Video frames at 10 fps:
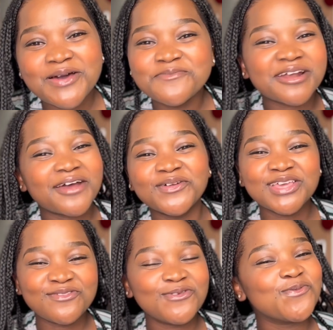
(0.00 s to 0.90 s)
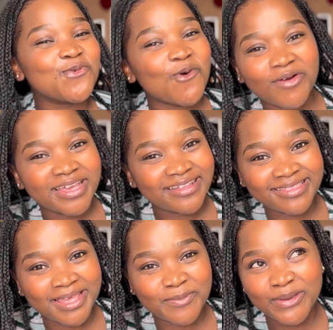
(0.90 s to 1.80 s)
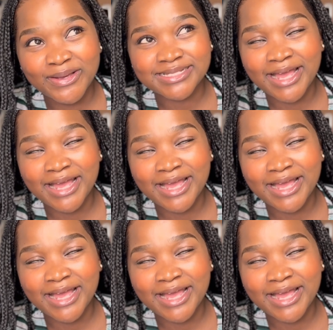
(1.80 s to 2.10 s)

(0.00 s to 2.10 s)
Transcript: But I don't even walk in there because